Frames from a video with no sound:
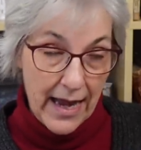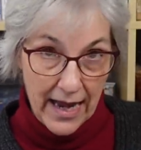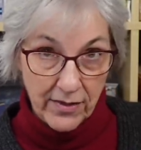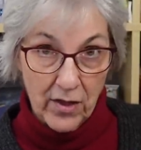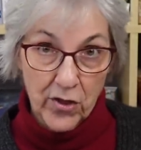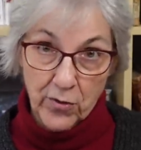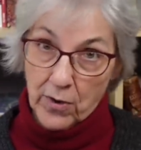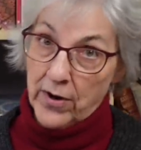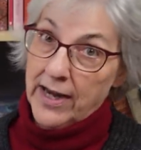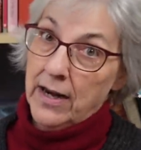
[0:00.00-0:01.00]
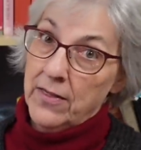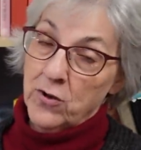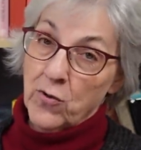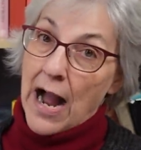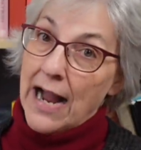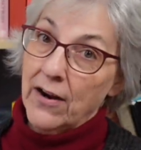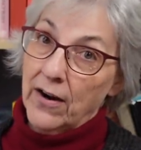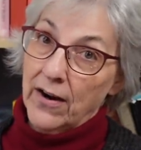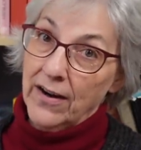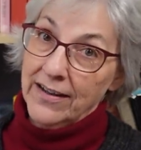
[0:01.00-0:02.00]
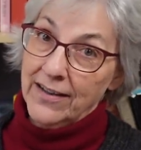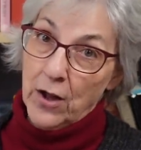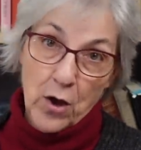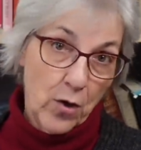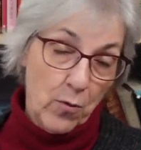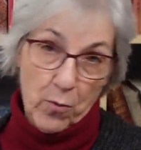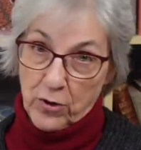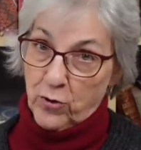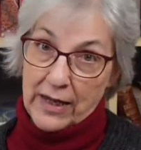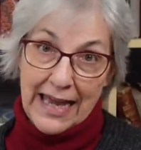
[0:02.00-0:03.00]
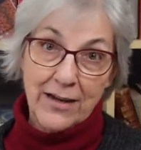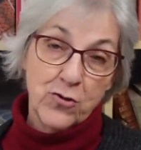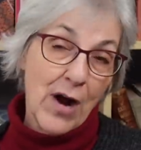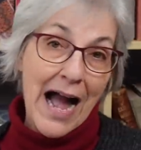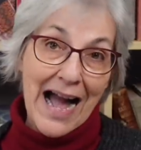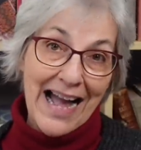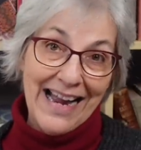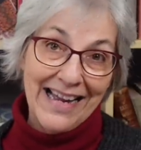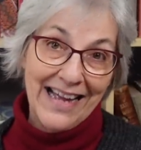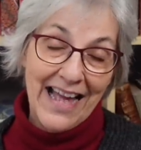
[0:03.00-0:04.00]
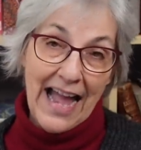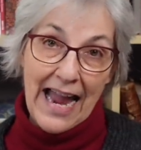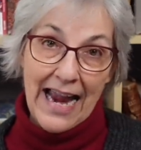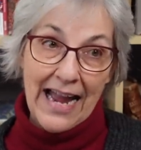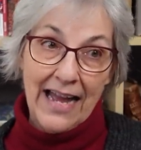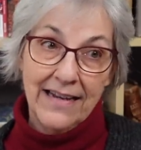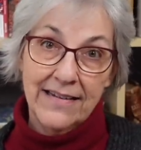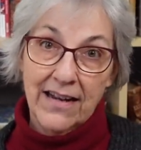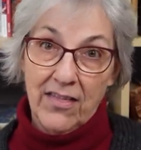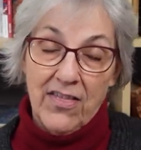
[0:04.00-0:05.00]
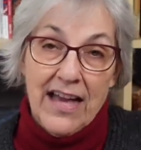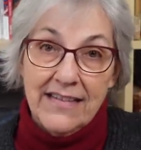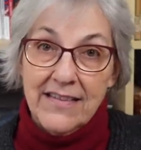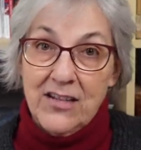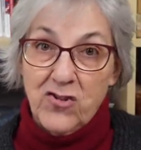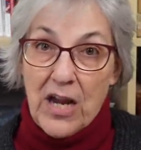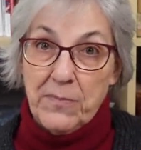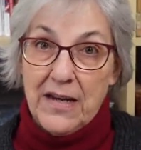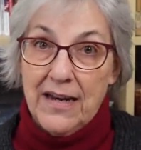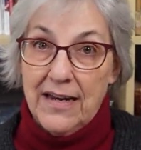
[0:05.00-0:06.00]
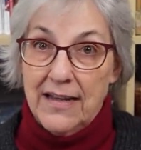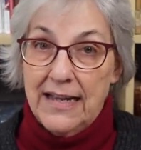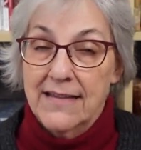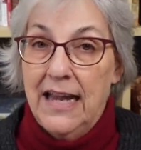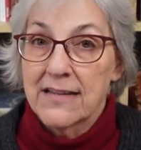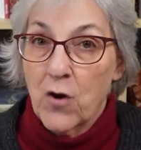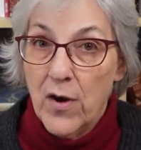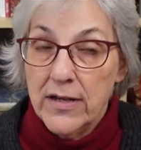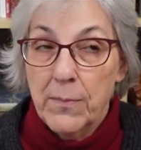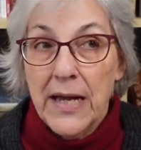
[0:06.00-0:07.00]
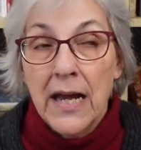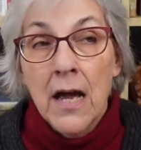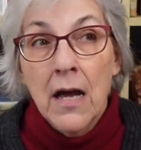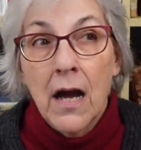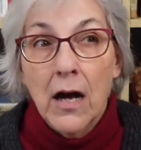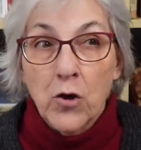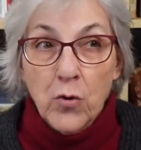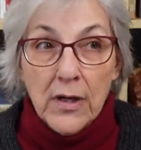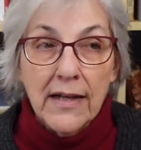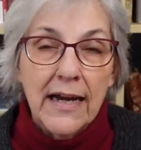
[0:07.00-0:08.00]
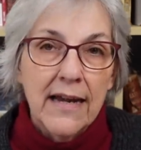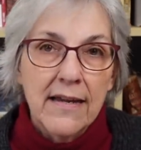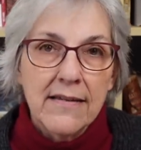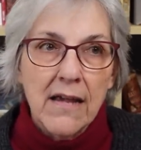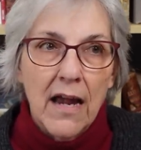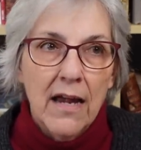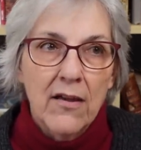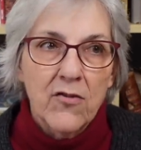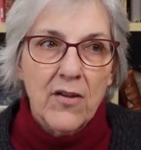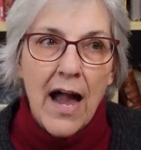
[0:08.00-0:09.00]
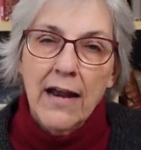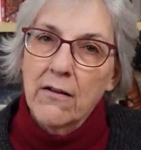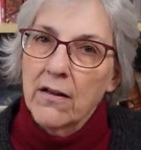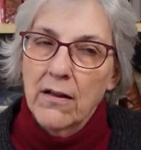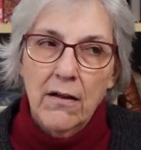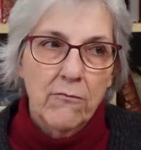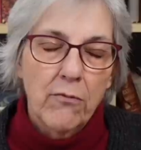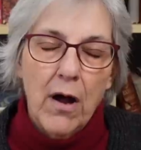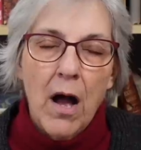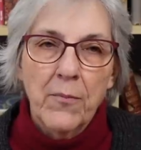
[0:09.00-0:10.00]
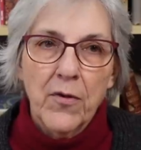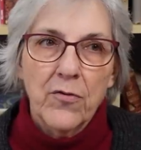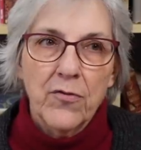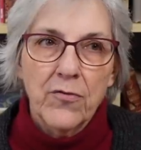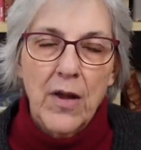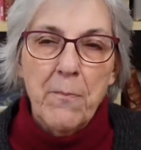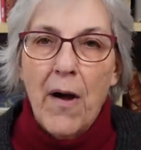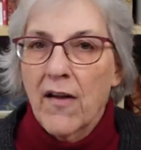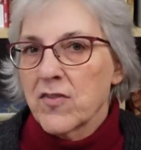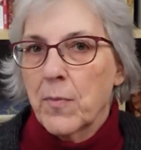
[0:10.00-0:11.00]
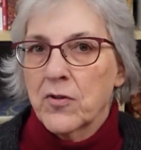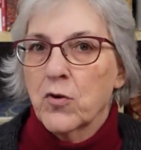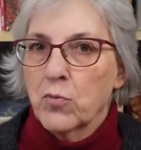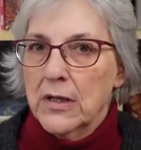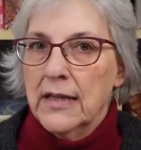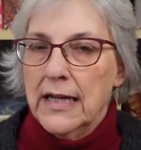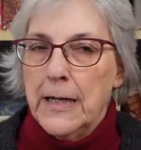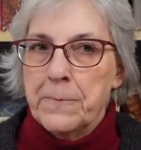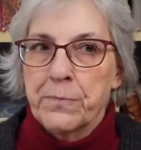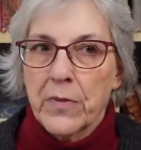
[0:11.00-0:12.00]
and then throwing it in the dryer, which will get it dry, and that's the shape that it's going to be. Acrylic is kind of almost impossible to really